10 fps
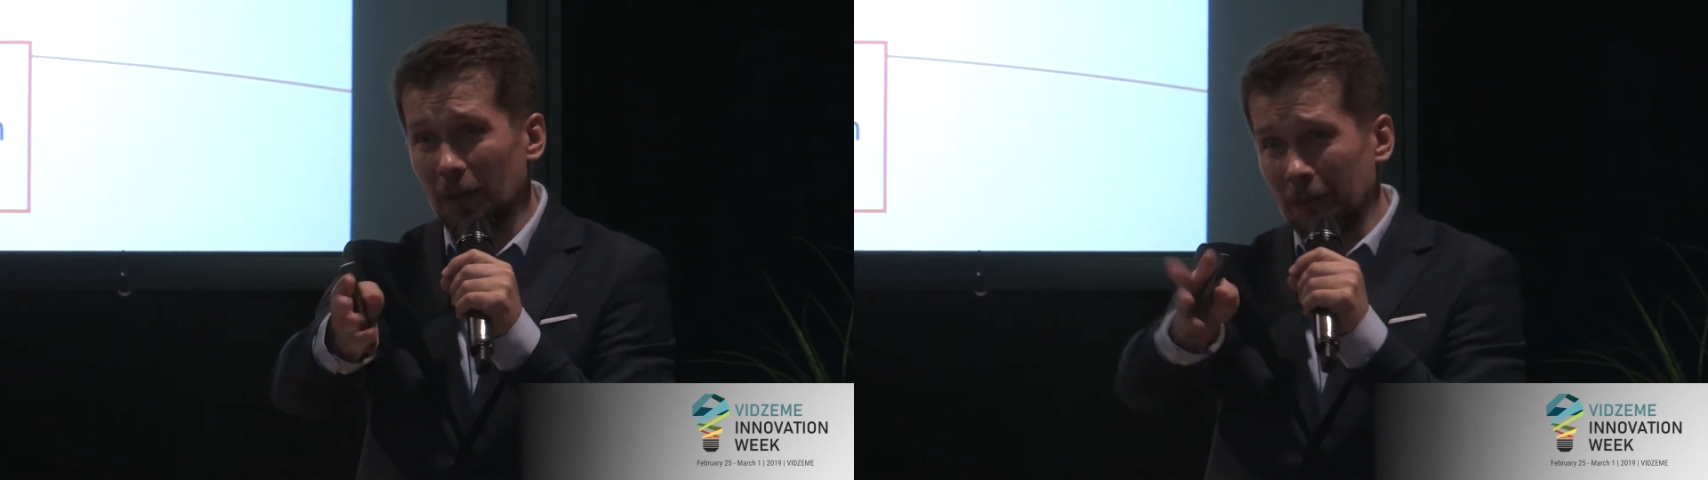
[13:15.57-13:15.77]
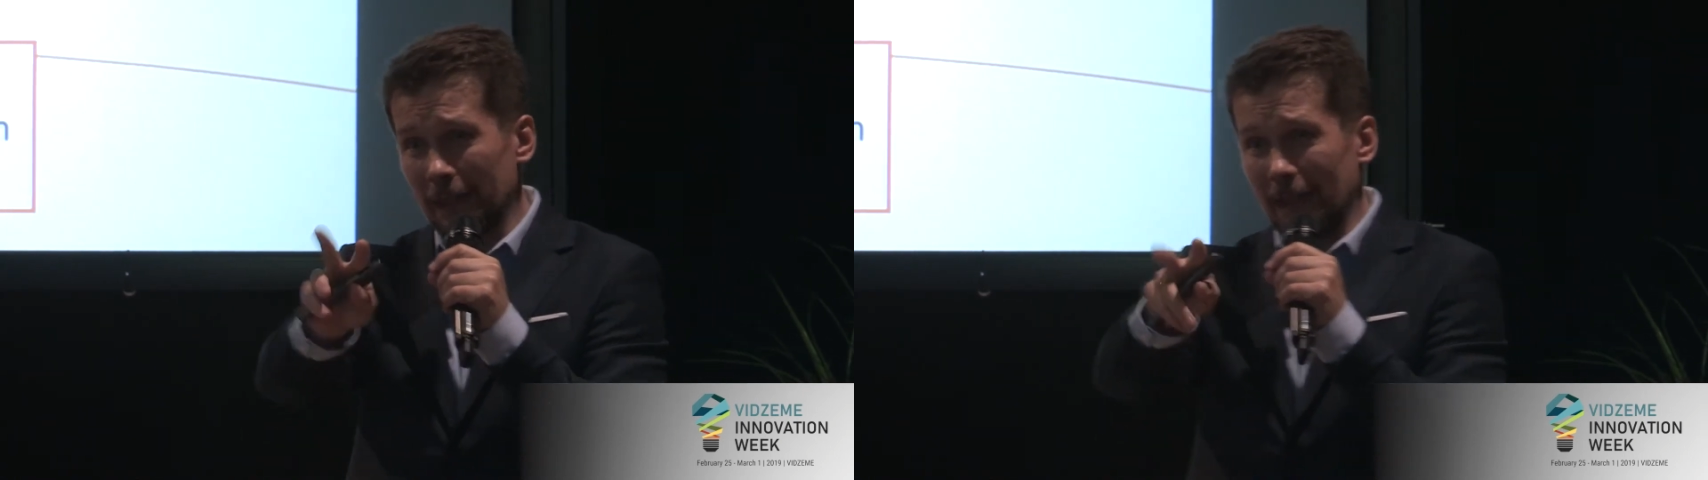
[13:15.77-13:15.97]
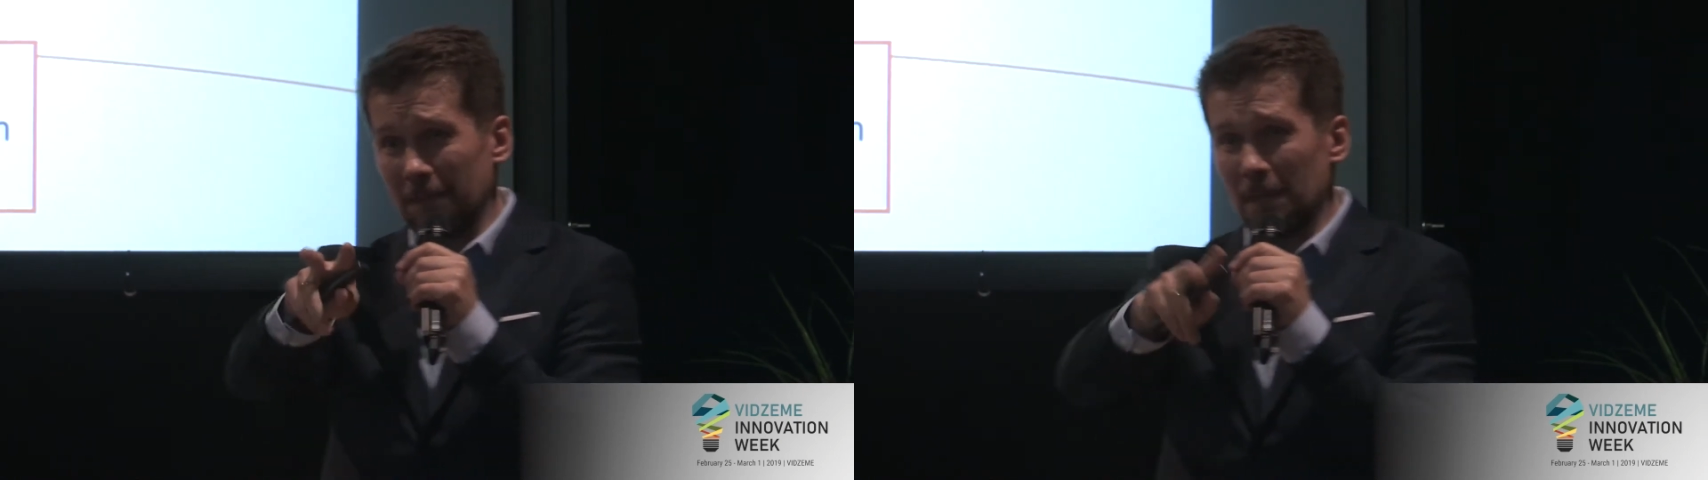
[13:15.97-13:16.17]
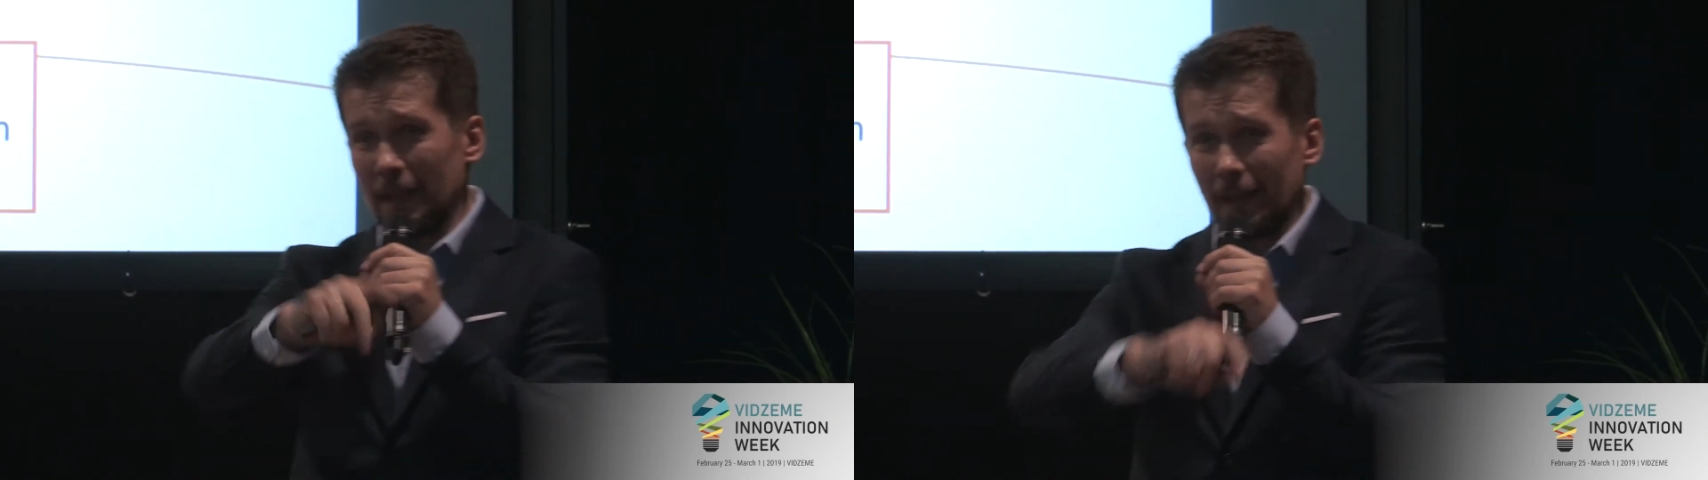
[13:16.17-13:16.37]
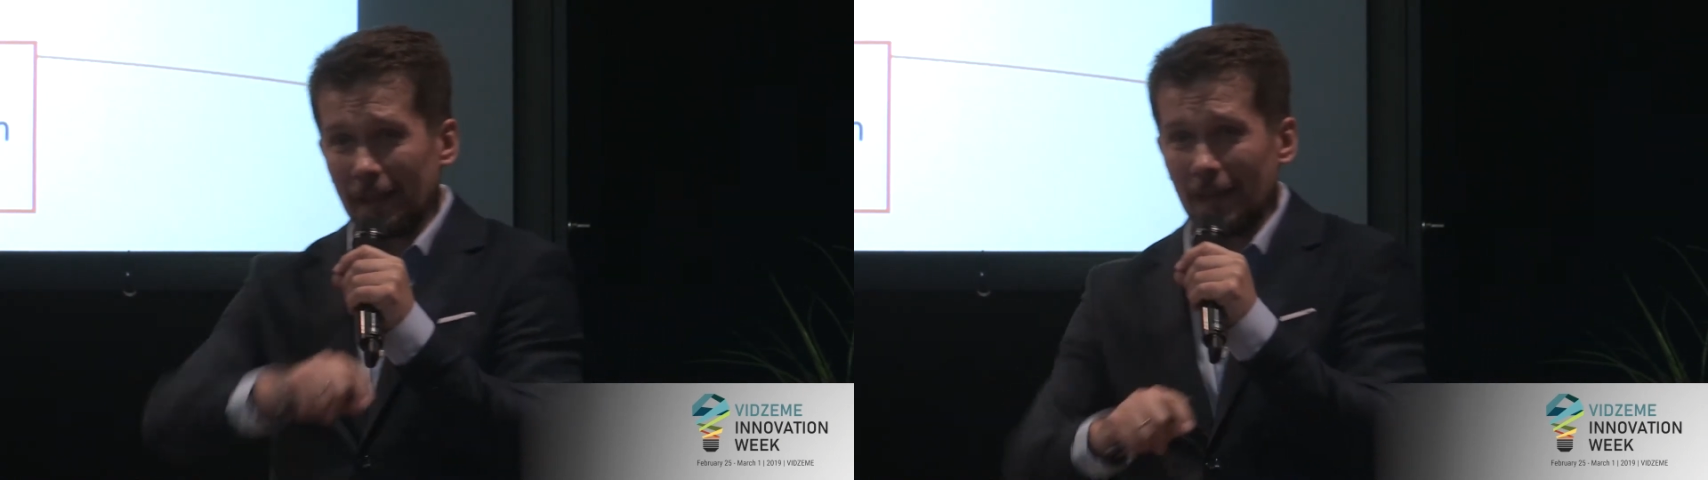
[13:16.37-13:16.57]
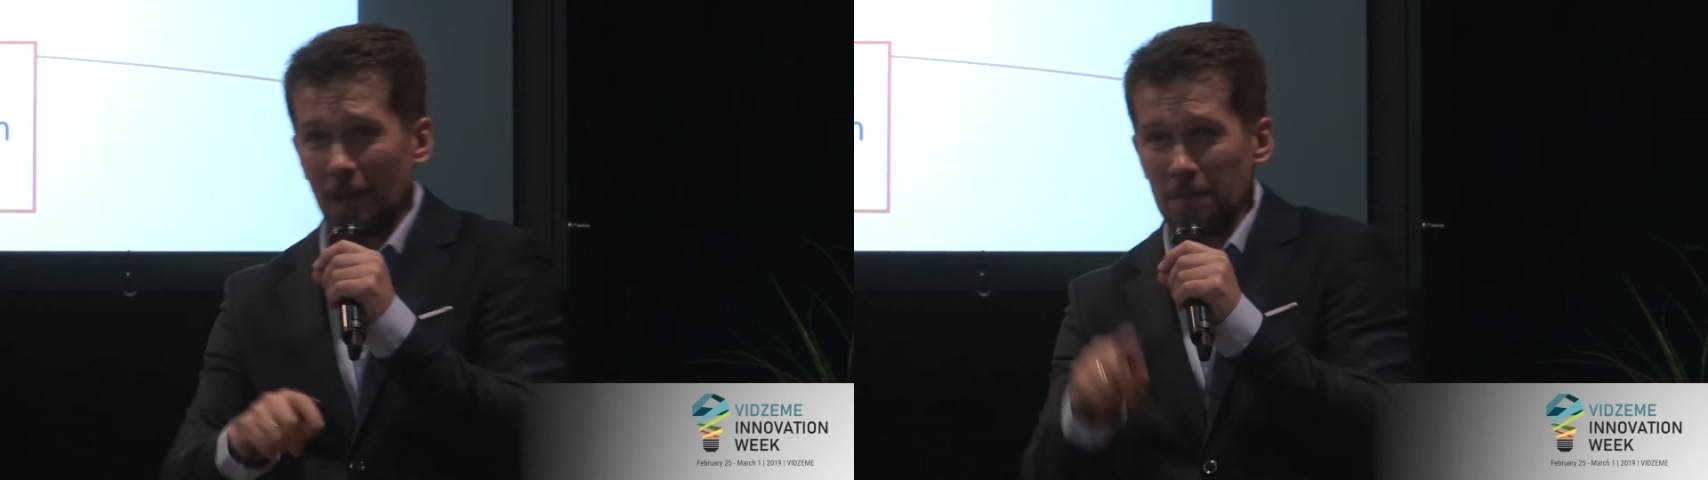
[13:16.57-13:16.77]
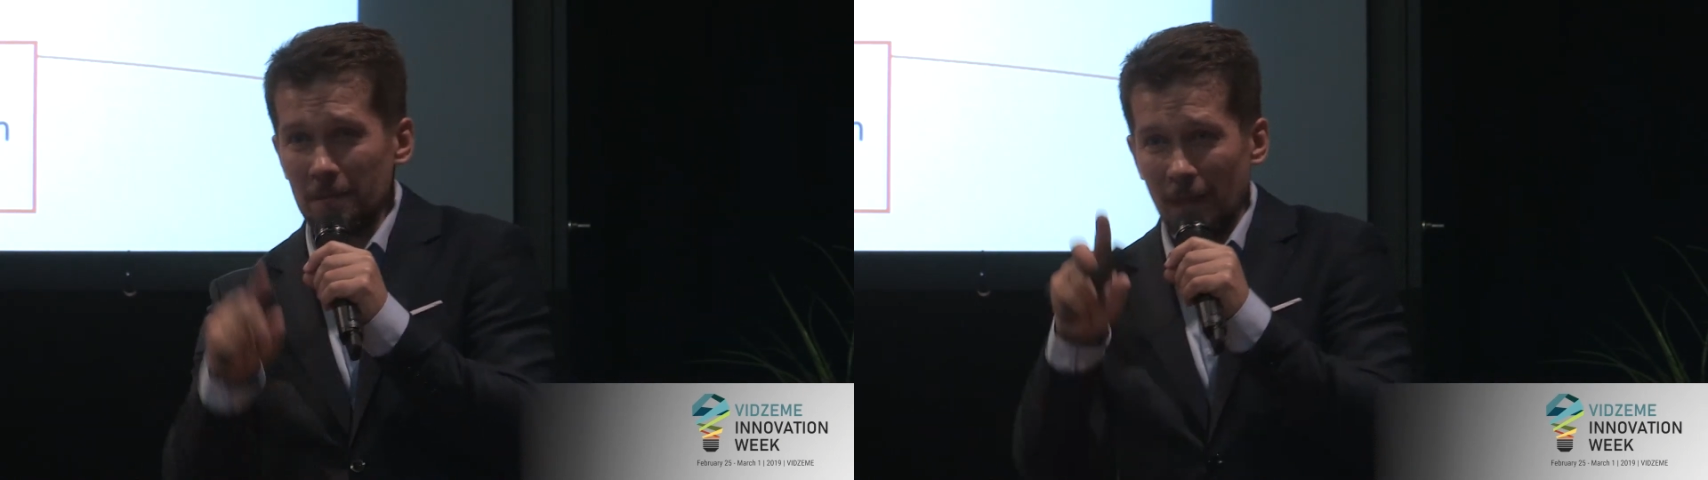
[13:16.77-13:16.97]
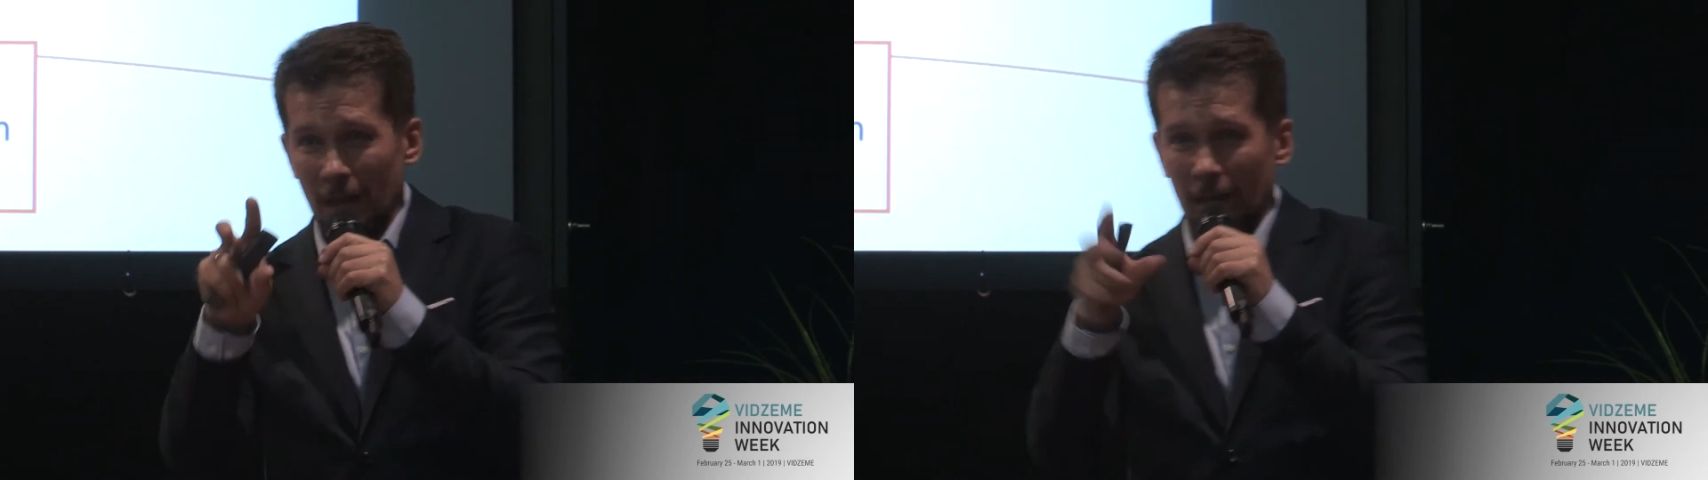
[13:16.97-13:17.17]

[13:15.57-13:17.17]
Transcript: who are right now